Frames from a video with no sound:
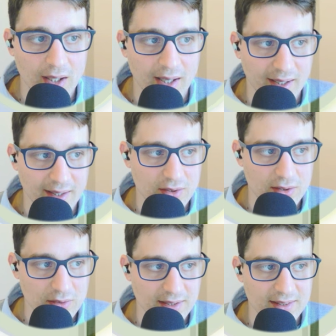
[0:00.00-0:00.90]
And to
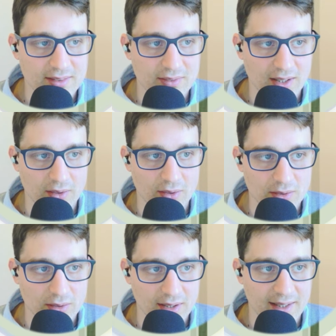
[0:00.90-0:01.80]
do this, we can go to
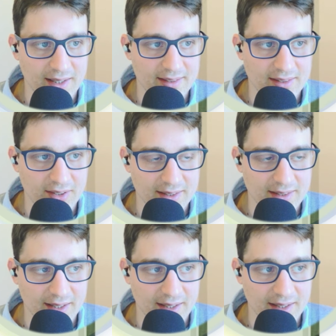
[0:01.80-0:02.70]
client, create
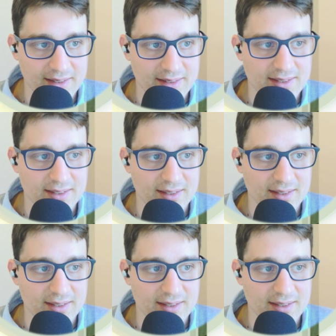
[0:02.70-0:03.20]
client,